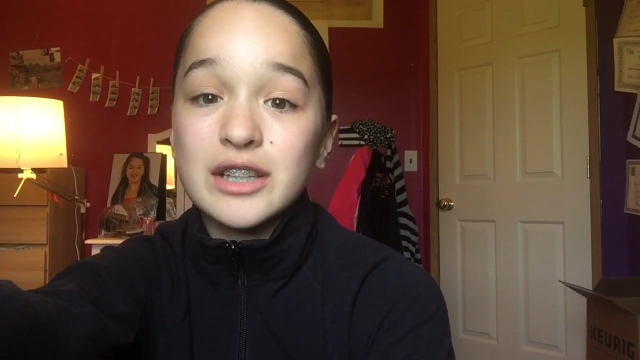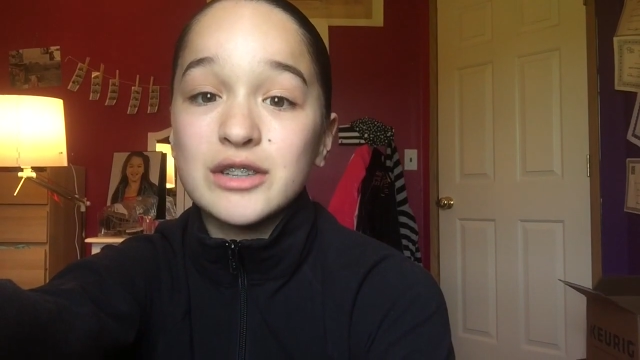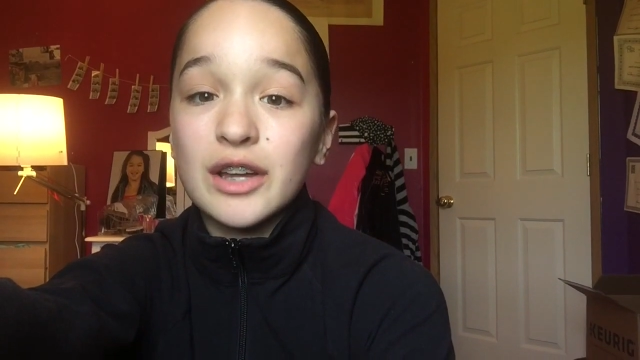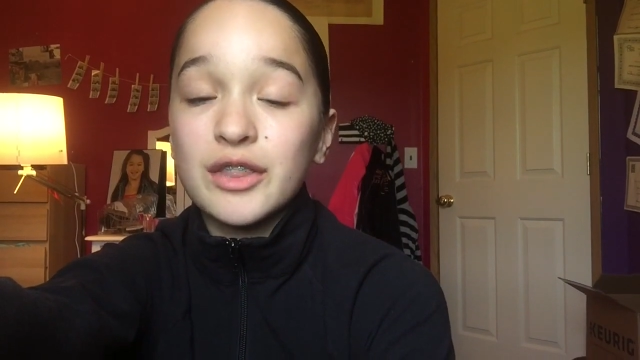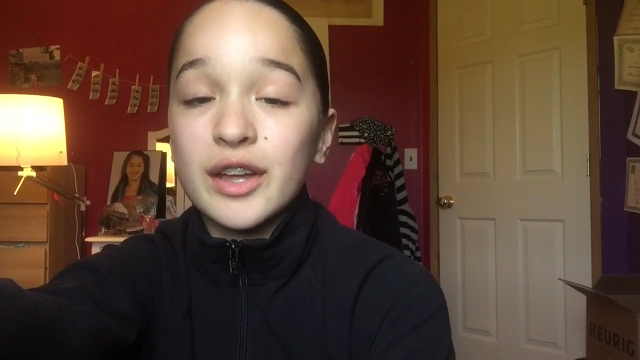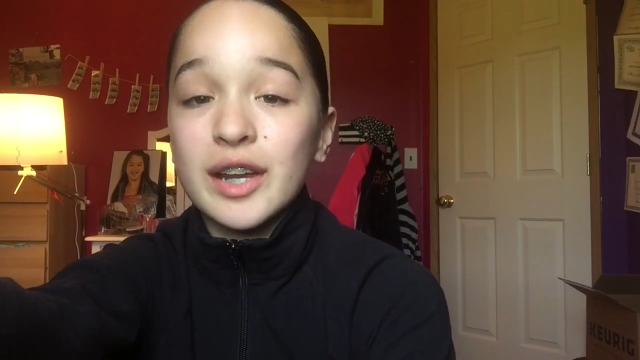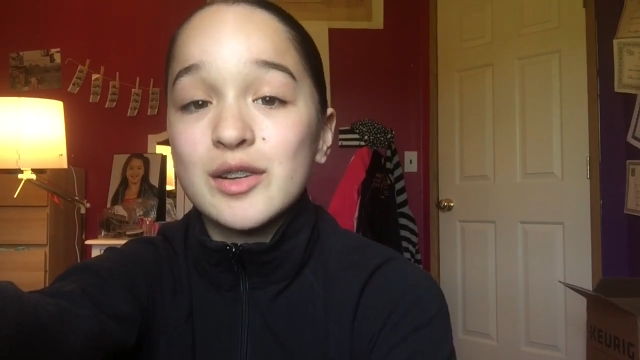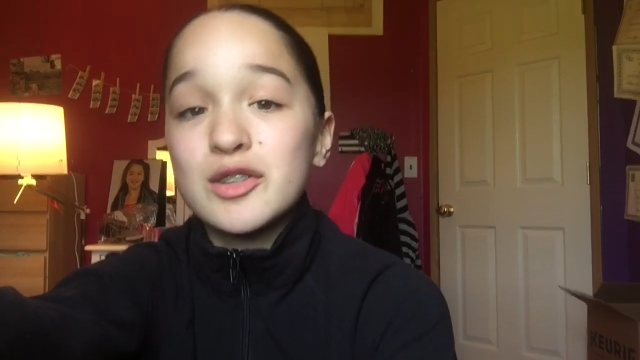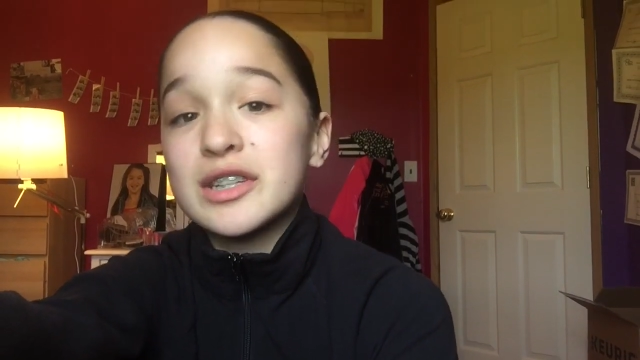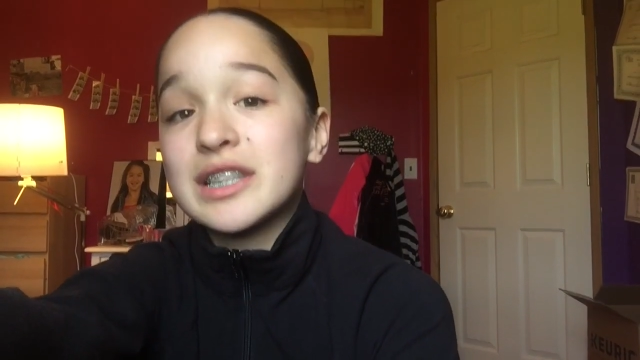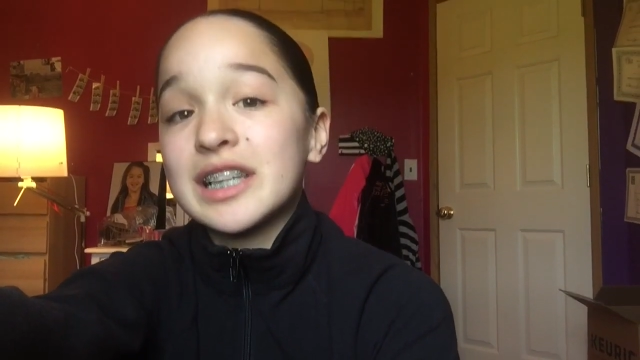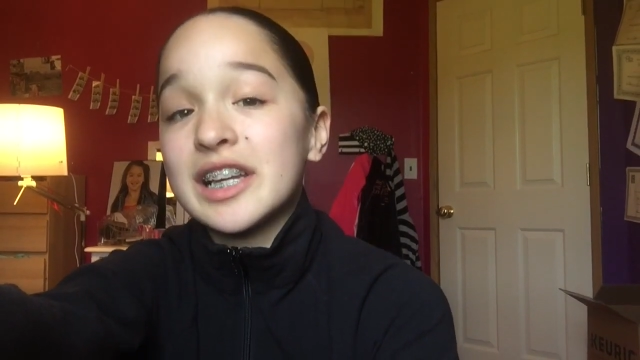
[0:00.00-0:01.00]
So I thought I'll
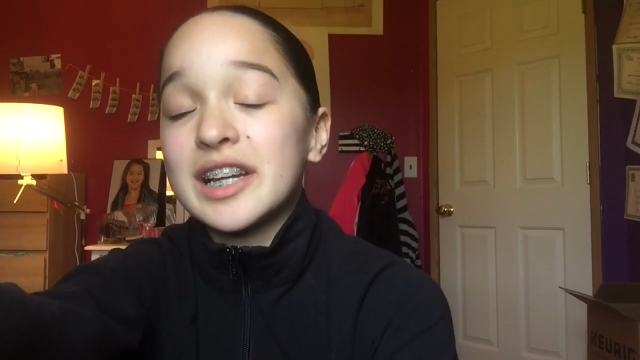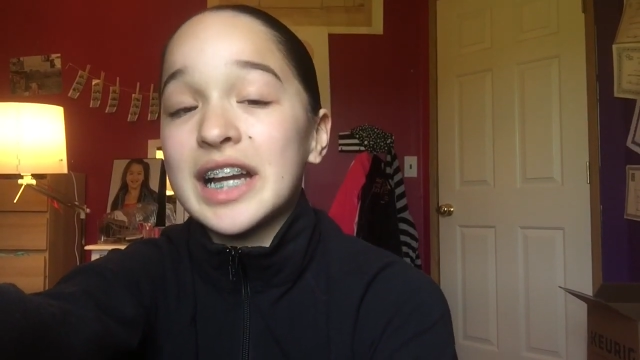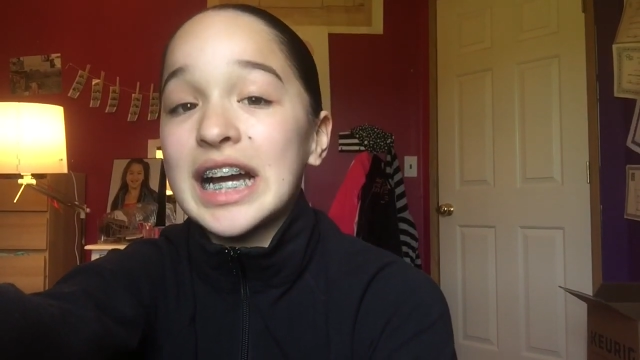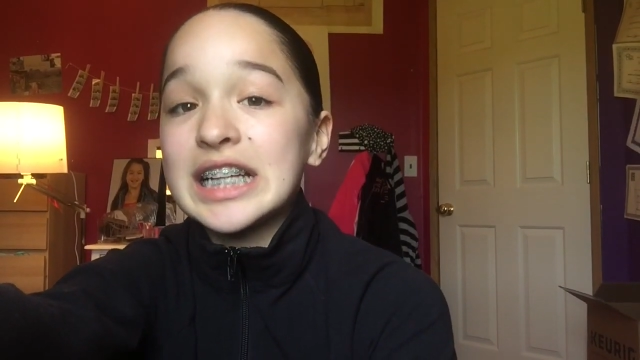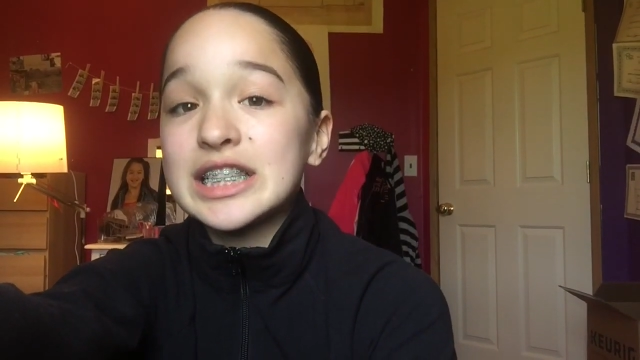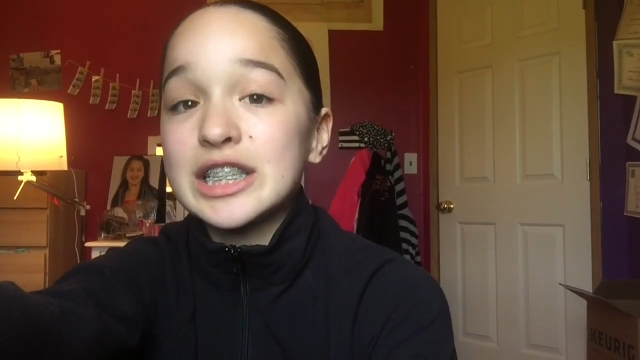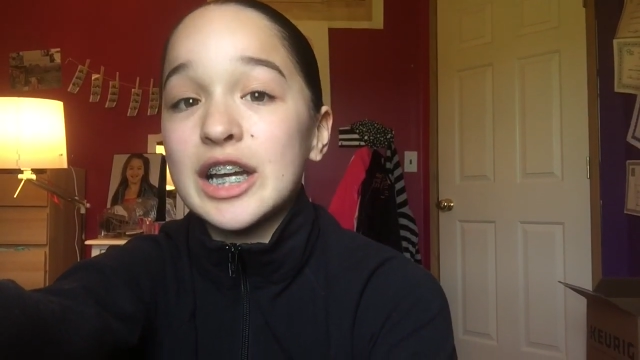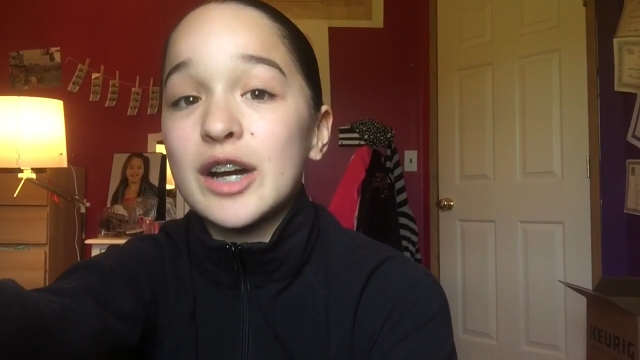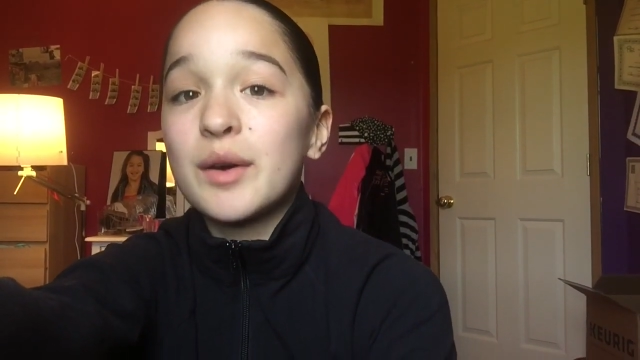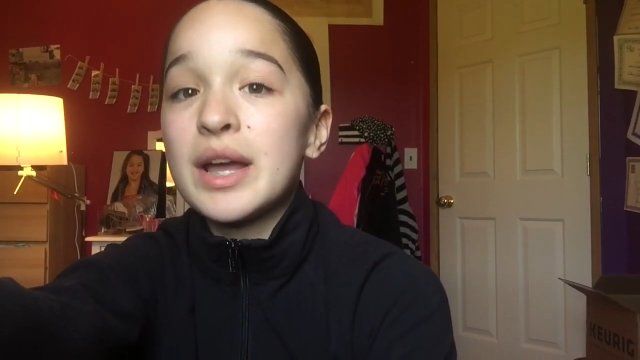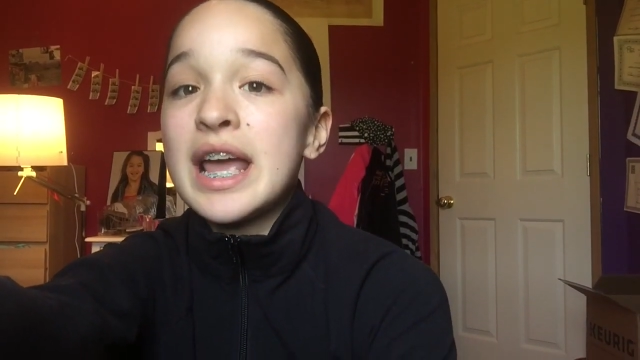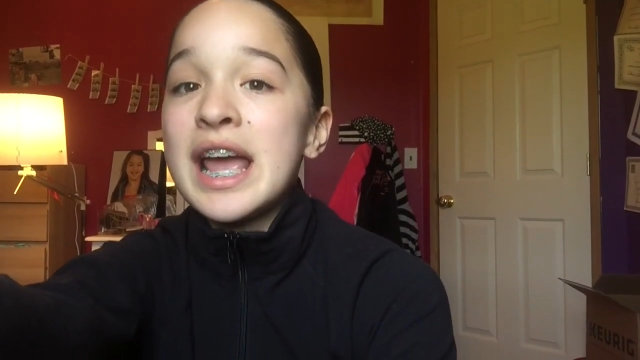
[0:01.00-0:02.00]
just let you guys know.